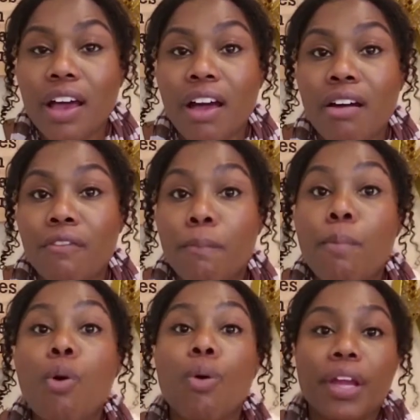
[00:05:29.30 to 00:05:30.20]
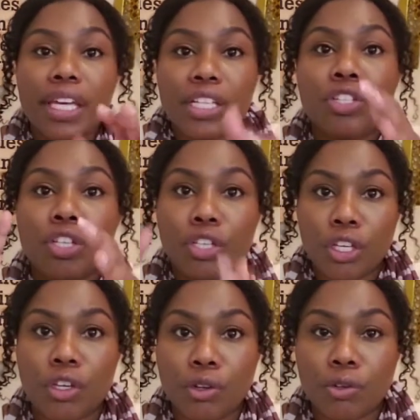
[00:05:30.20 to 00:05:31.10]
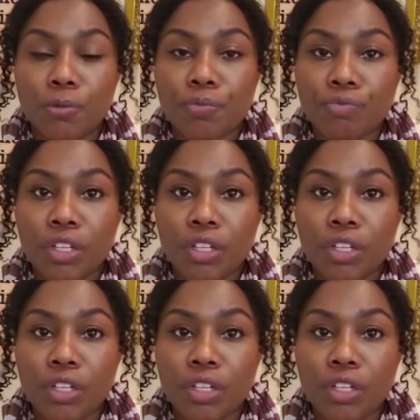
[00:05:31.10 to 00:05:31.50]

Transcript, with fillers: of pouring into you.